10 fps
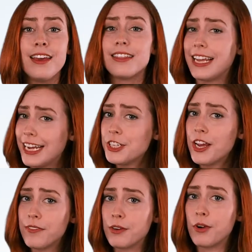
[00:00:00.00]
They each
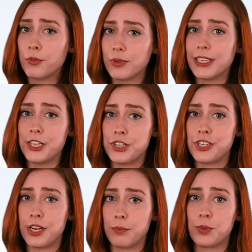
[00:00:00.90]
have their own
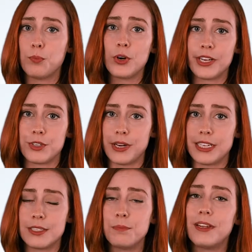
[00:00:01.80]
relationship with mortgage
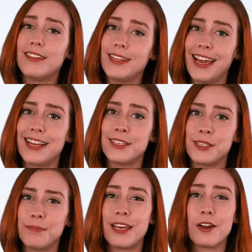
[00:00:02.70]
rates, but in the
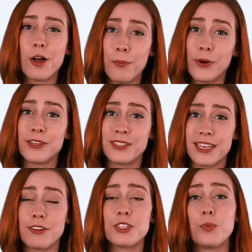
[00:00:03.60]
end, it all boils
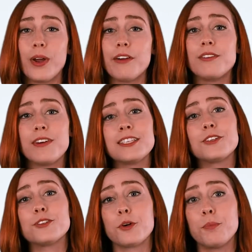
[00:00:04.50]
down to where
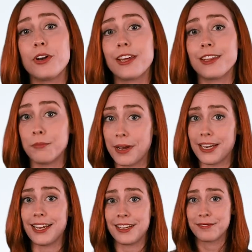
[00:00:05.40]
investors are putting their
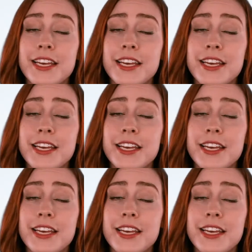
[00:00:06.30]
money.